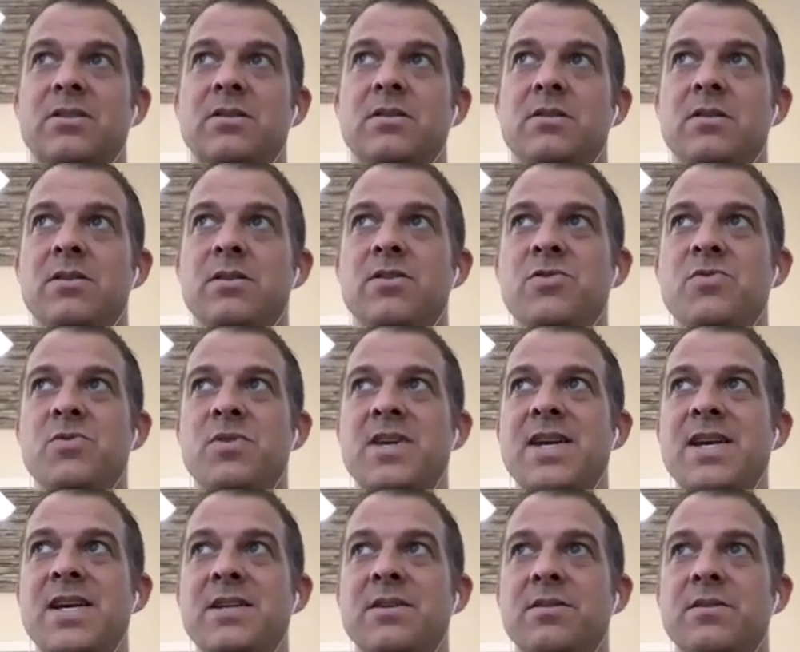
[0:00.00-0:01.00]
you
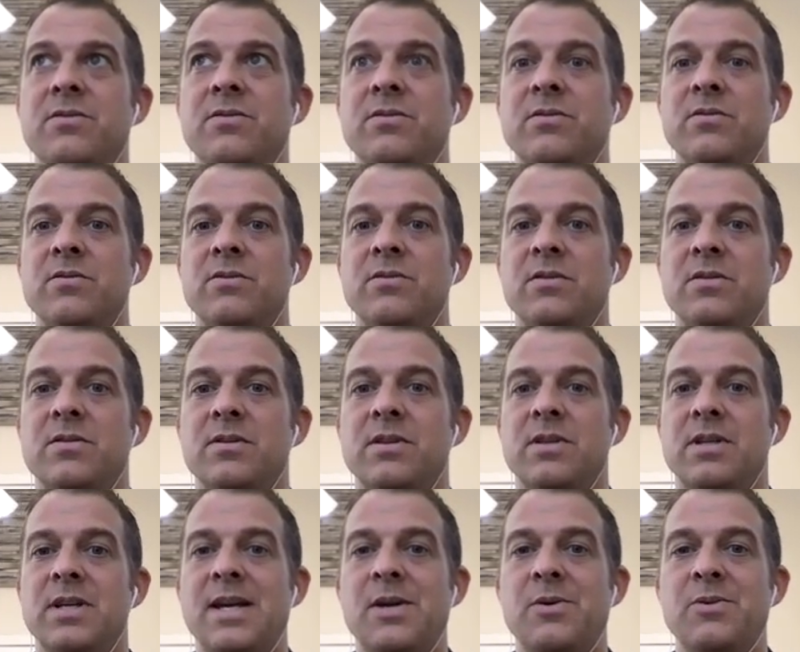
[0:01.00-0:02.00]
can't,
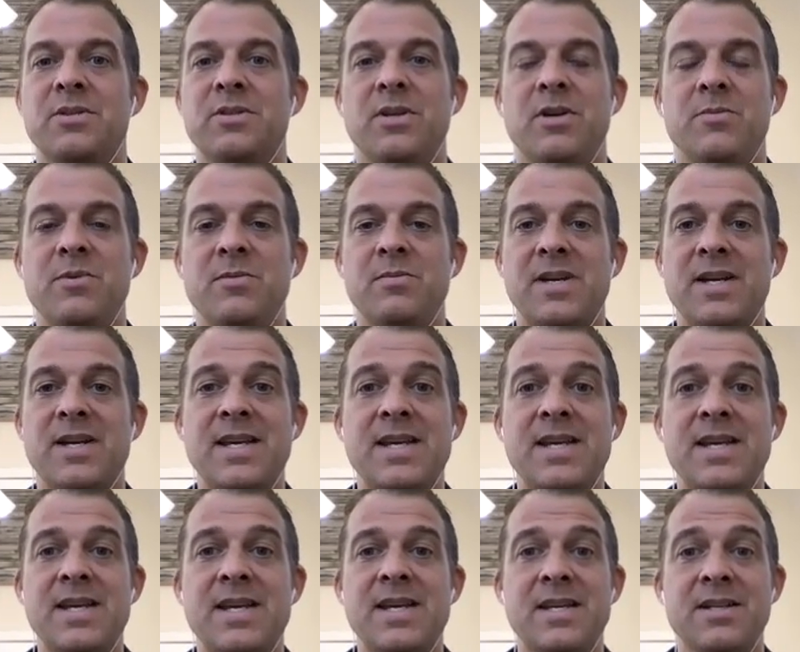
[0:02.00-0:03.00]
I always tell people, I
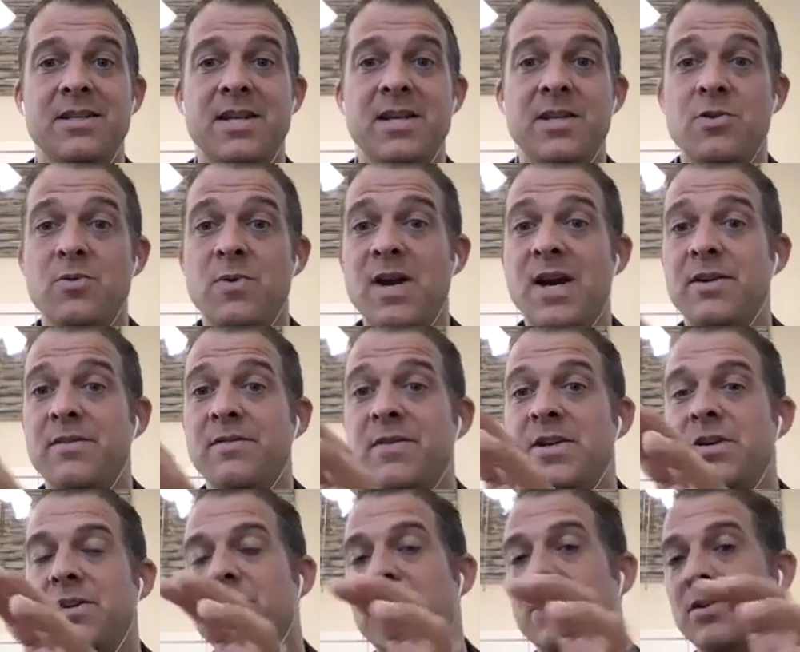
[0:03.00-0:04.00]
can't take you out of
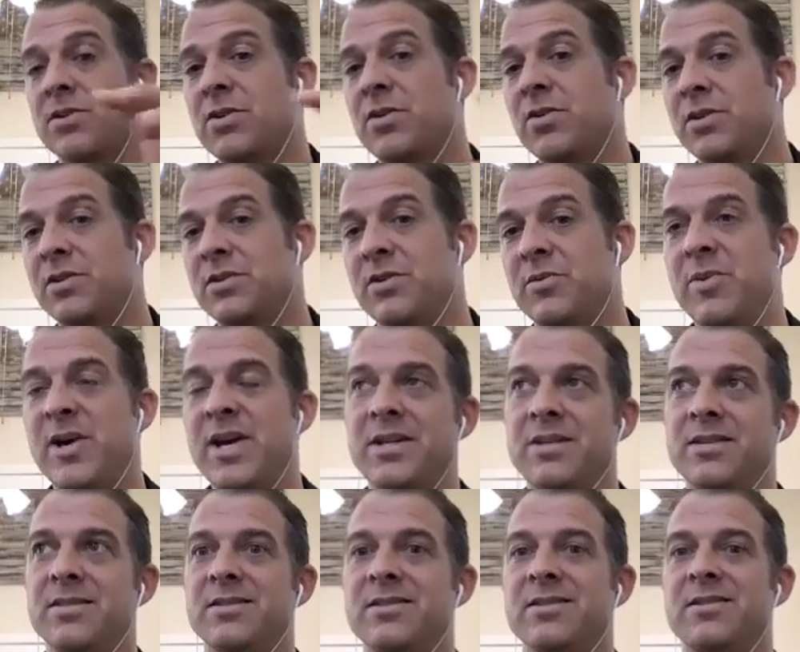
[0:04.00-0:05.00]
here and go to Tibet
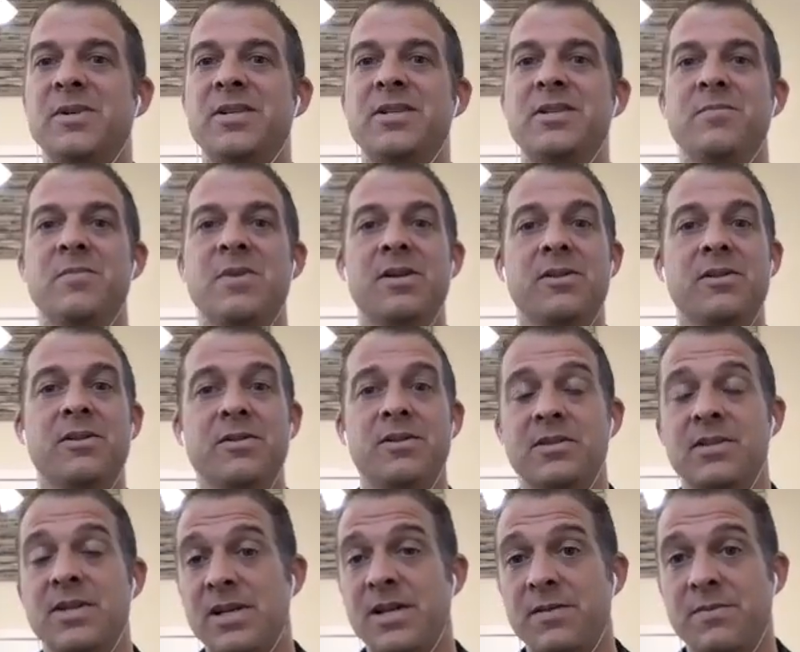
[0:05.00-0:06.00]
and spend a month on the
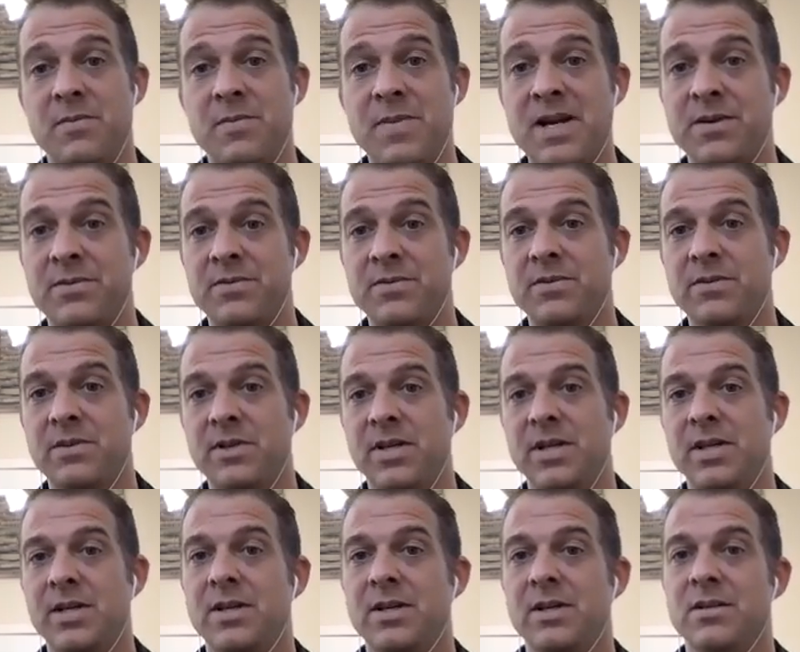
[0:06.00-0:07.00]
side of a mountain,
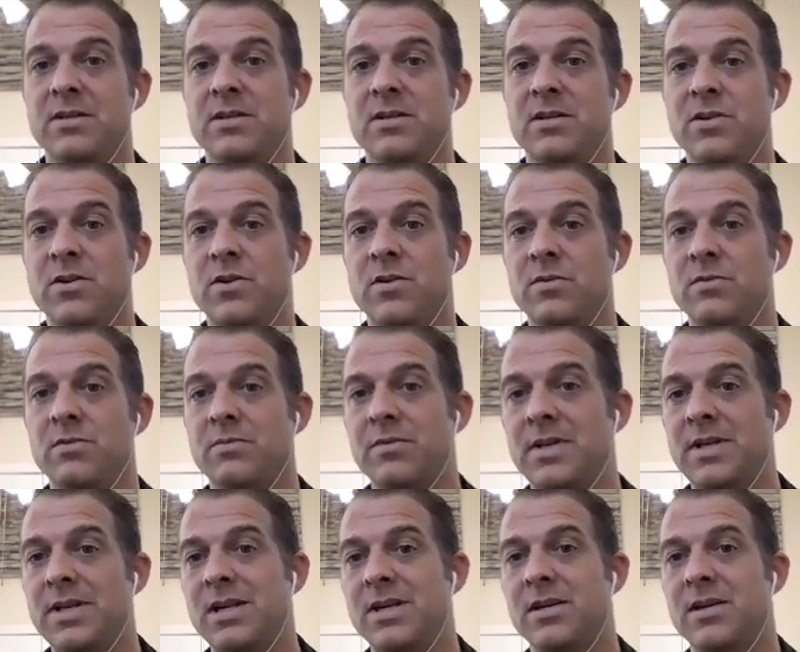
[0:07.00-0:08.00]

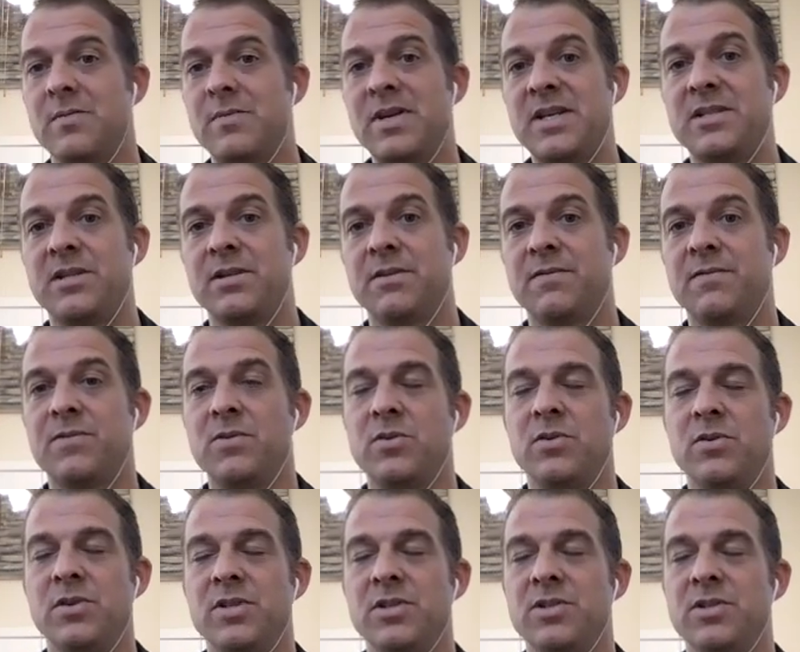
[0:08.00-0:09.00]
eating amazing
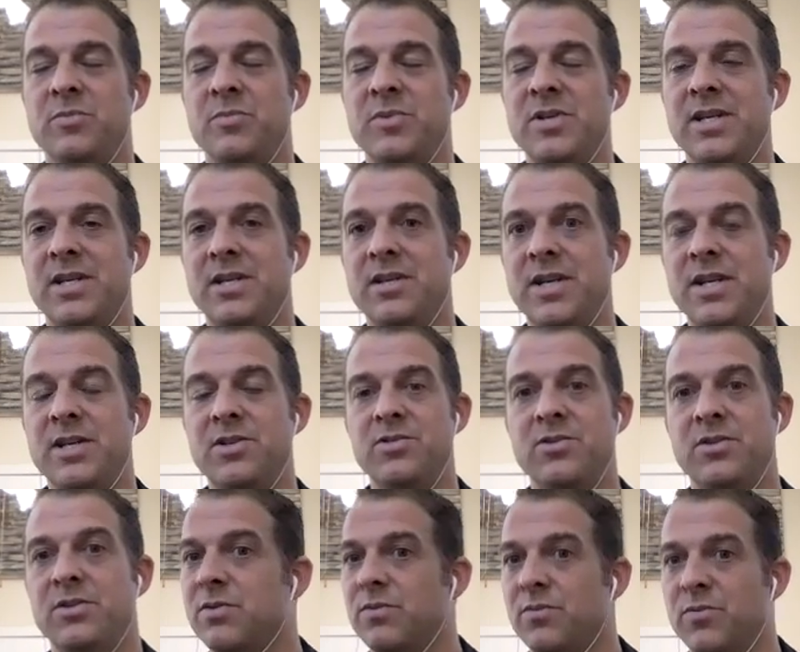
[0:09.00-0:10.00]
food and just being in nature
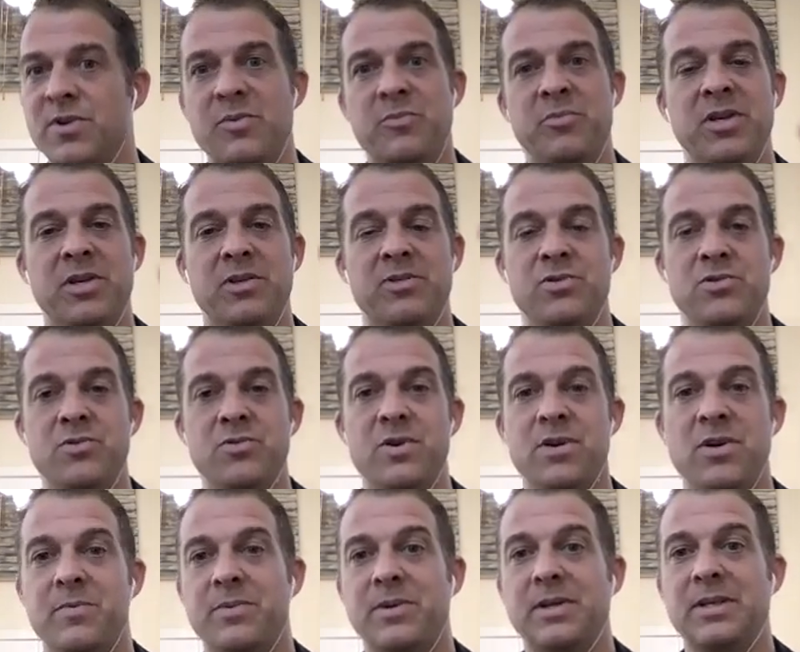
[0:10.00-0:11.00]
to rebuild you
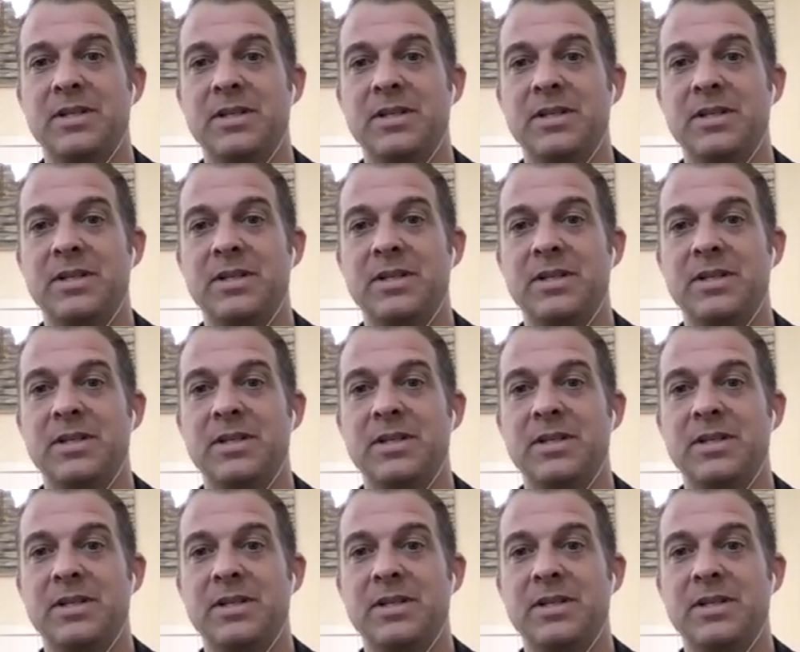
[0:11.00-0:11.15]
up.